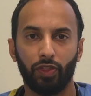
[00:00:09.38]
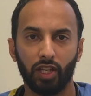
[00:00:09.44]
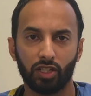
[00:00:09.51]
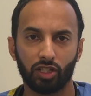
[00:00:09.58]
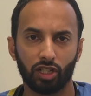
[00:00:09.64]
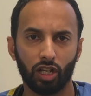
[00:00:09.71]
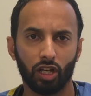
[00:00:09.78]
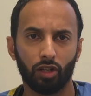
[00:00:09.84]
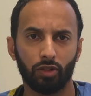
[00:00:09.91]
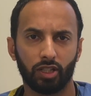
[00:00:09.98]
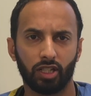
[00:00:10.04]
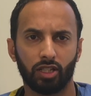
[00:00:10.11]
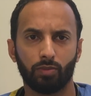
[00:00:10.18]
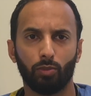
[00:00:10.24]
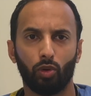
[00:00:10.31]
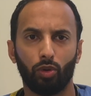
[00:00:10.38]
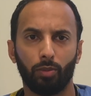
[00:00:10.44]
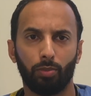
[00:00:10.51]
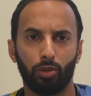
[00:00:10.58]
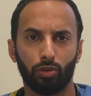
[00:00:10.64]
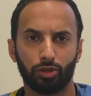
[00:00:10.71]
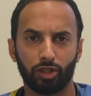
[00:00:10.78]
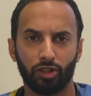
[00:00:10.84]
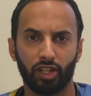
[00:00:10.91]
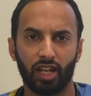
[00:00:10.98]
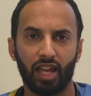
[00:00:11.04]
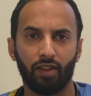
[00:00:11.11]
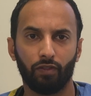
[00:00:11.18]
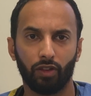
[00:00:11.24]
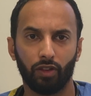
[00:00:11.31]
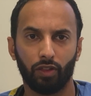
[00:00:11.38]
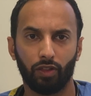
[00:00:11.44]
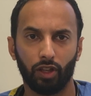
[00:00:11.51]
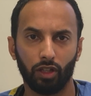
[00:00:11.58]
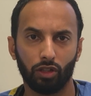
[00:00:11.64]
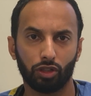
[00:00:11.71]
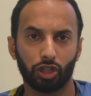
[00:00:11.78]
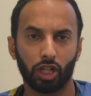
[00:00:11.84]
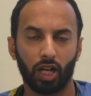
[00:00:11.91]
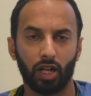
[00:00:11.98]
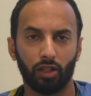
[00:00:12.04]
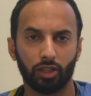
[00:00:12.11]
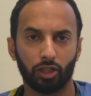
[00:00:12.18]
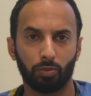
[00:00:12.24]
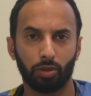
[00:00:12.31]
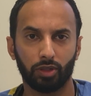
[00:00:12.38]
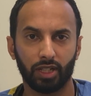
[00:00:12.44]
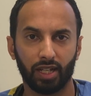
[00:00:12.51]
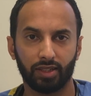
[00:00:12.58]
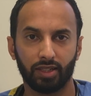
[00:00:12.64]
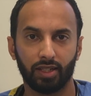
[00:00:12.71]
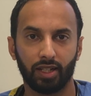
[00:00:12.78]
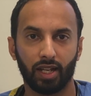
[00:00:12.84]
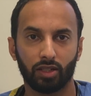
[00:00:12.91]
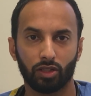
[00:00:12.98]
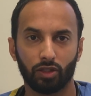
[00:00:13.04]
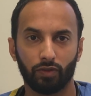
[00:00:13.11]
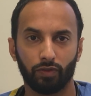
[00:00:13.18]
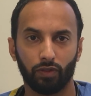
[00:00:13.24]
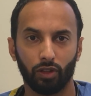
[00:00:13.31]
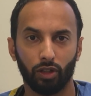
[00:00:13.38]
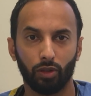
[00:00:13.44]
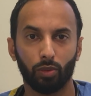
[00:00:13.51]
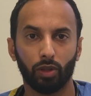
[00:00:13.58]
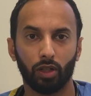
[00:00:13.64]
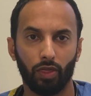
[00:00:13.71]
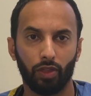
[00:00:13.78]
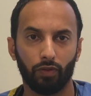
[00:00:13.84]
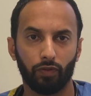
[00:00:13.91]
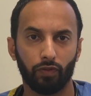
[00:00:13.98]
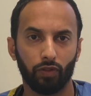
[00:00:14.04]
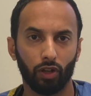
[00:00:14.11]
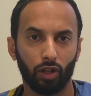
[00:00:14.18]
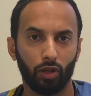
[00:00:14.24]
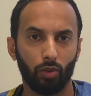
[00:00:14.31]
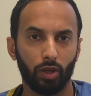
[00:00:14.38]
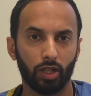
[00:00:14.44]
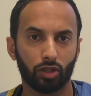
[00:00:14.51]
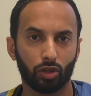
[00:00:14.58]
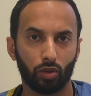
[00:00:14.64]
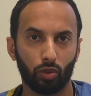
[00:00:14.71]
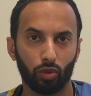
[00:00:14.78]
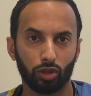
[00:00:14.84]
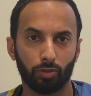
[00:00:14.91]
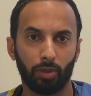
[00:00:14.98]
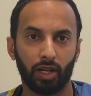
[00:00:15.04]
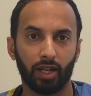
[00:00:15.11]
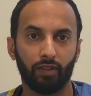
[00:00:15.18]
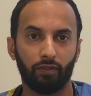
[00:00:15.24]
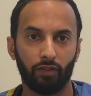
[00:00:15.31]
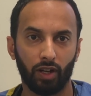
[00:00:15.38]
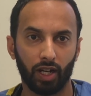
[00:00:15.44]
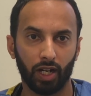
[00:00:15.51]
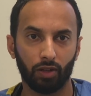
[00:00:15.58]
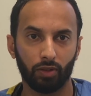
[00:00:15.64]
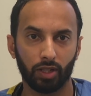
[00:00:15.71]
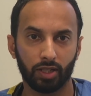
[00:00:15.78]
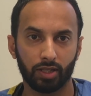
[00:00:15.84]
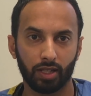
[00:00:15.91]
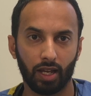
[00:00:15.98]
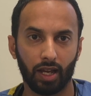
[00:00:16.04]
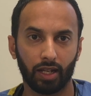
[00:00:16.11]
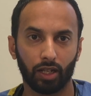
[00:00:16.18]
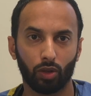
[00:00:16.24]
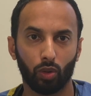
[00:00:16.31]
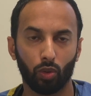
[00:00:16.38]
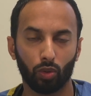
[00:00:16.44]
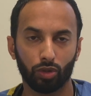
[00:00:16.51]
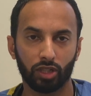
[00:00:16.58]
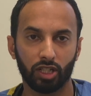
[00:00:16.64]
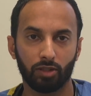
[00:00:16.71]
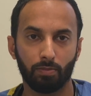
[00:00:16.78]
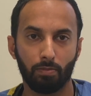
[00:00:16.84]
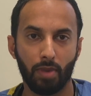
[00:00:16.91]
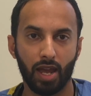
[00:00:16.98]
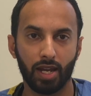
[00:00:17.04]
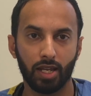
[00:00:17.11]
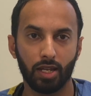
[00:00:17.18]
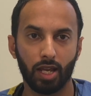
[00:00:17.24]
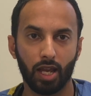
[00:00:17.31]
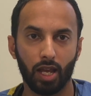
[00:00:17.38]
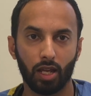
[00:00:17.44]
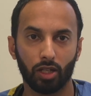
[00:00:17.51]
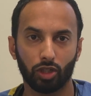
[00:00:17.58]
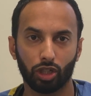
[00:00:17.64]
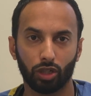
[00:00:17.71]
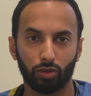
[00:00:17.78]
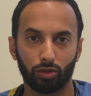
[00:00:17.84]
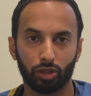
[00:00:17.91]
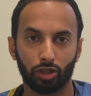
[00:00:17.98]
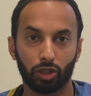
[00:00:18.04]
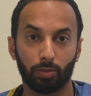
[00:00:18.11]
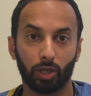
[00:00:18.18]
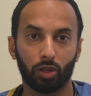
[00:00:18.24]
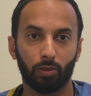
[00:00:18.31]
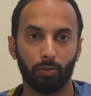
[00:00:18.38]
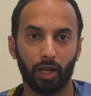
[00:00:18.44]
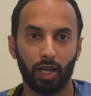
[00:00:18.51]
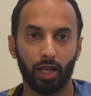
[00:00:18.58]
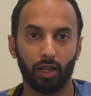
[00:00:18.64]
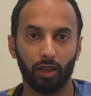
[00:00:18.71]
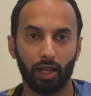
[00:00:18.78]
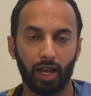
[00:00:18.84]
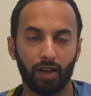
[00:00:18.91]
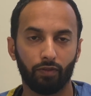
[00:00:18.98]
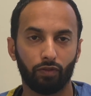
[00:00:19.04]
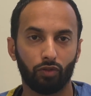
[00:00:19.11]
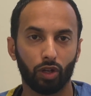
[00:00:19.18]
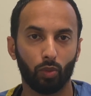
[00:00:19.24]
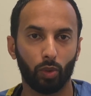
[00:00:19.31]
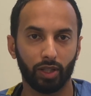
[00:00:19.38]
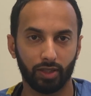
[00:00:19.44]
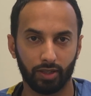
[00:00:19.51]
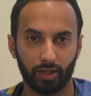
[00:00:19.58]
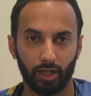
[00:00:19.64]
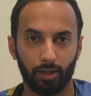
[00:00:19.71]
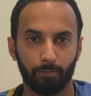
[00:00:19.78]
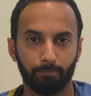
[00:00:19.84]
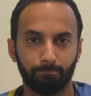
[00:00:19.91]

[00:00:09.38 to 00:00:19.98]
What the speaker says: This year, it is more important than ever that your child is protected against the flu. The flu is caused by a virus and causes many children to become ill every winter.